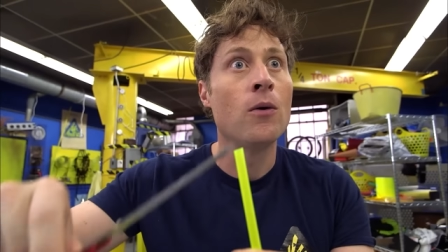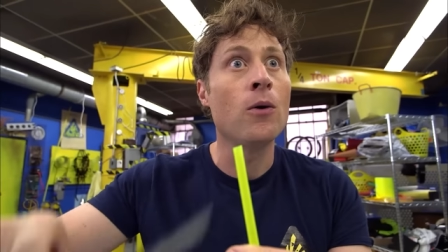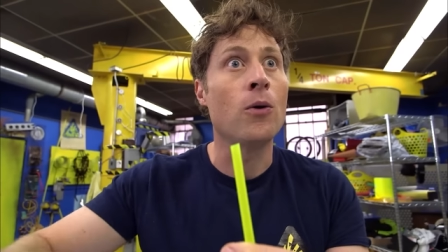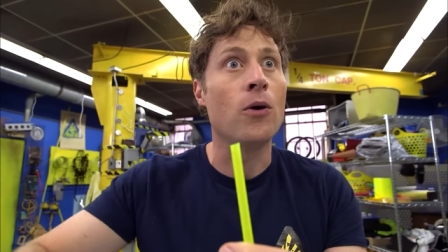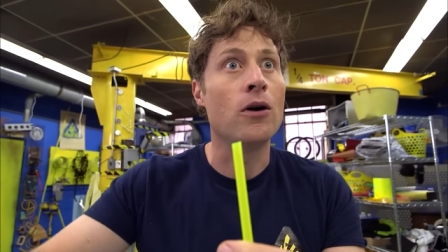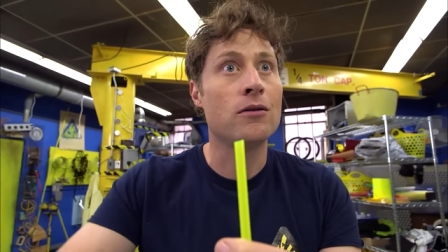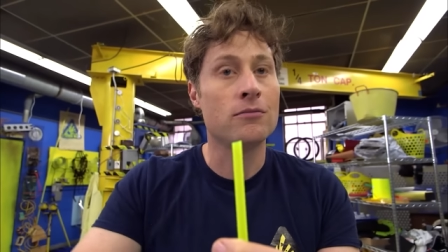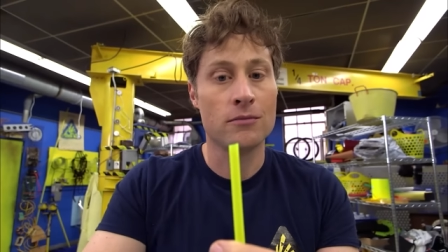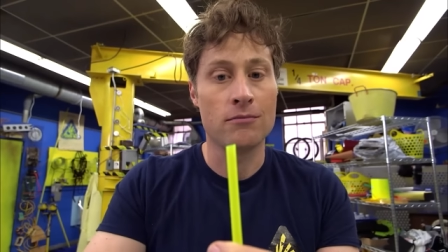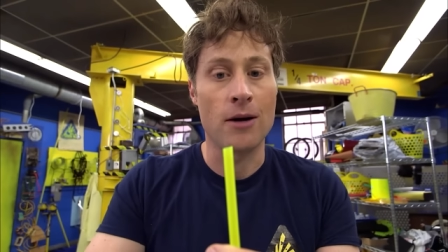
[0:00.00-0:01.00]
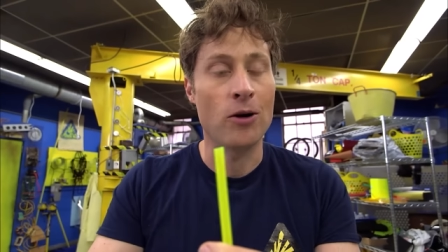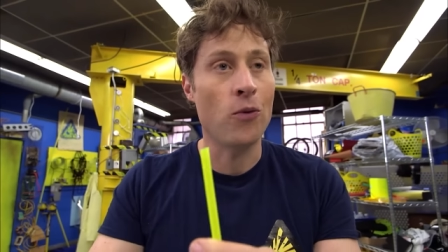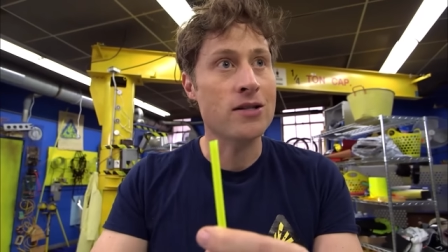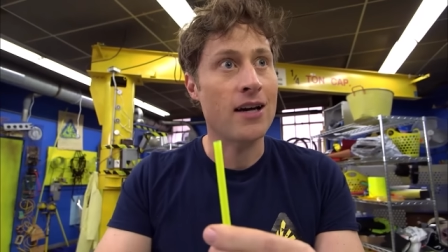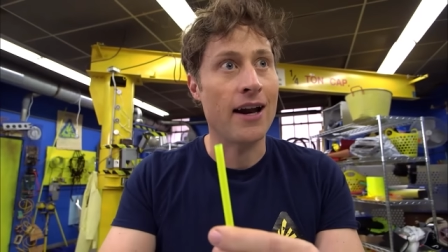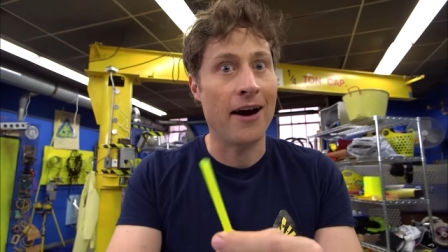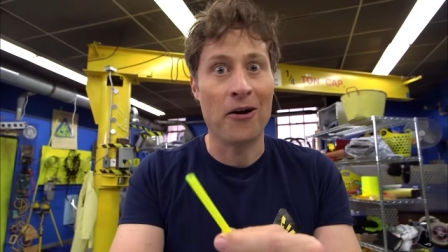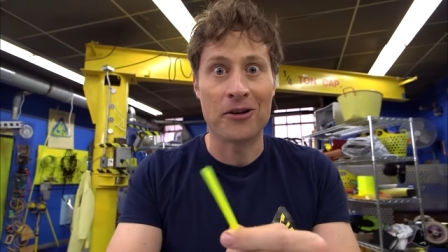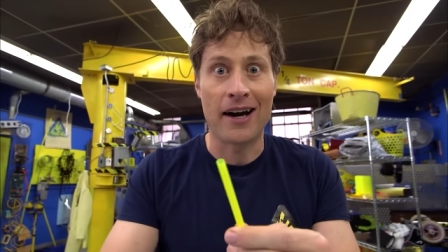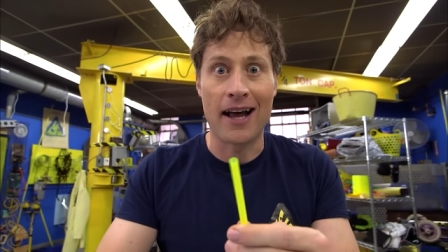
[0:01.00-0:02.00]
Ooh, maybe it was kind of
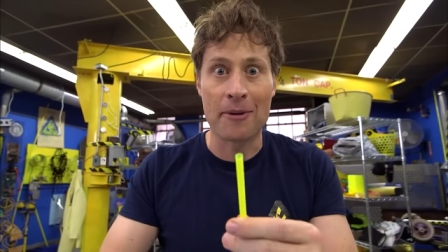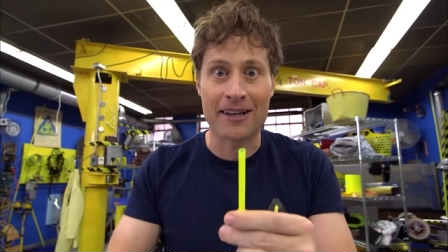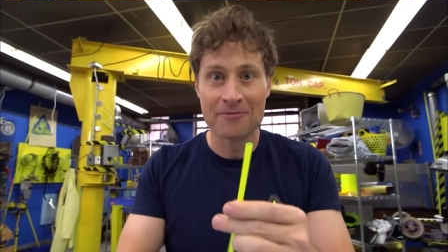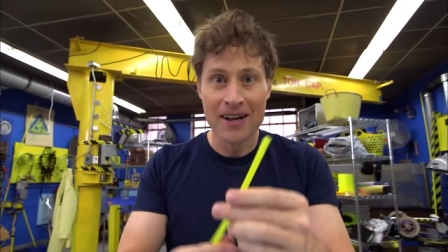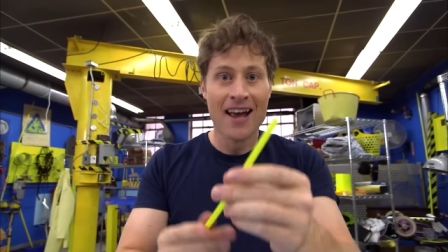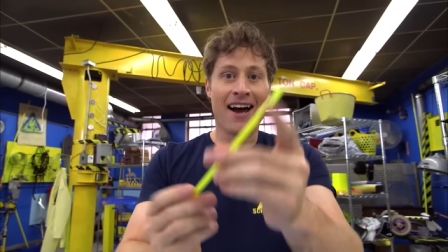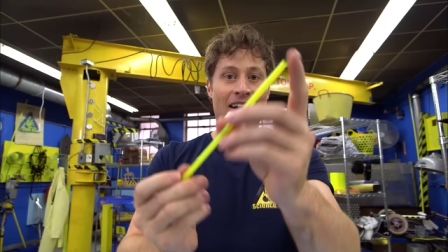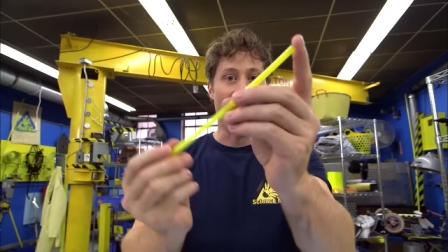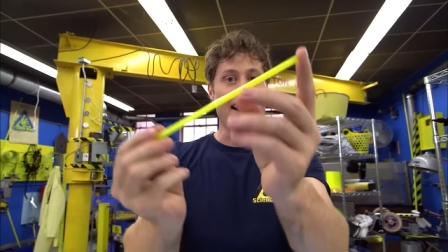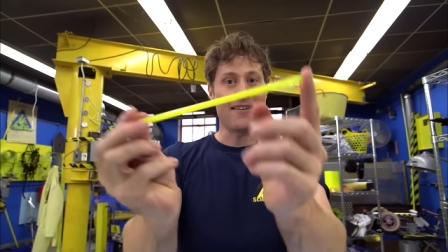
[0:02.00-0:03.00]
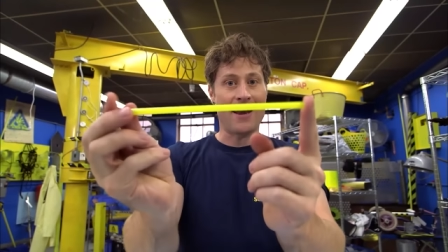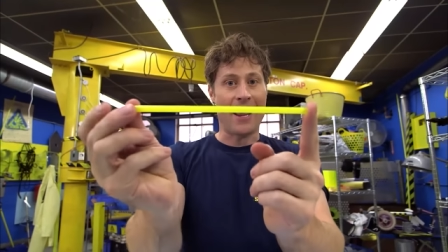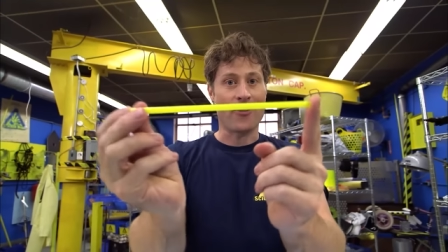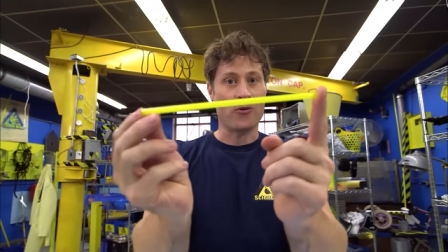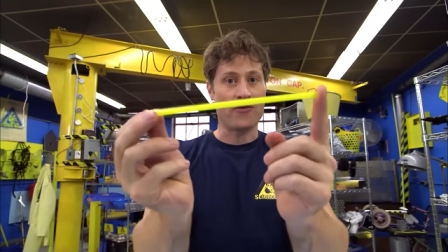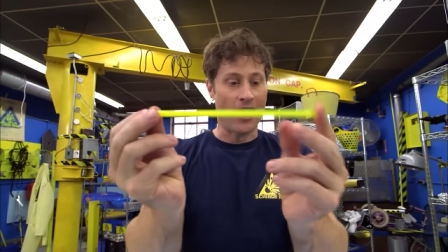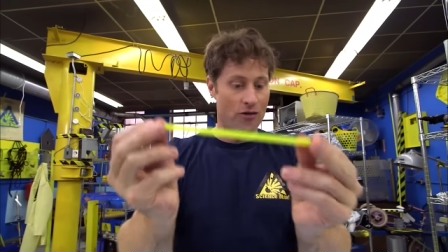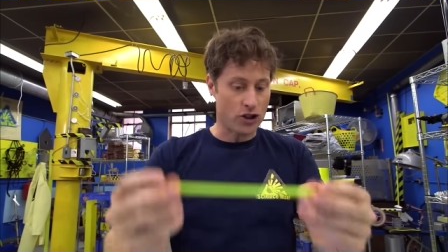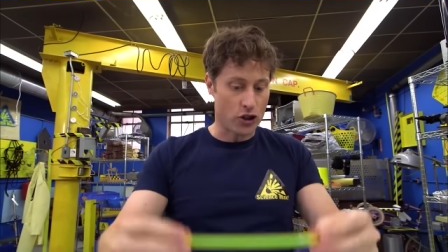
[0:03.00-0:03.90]
aerodynamic. All right, now that we've got the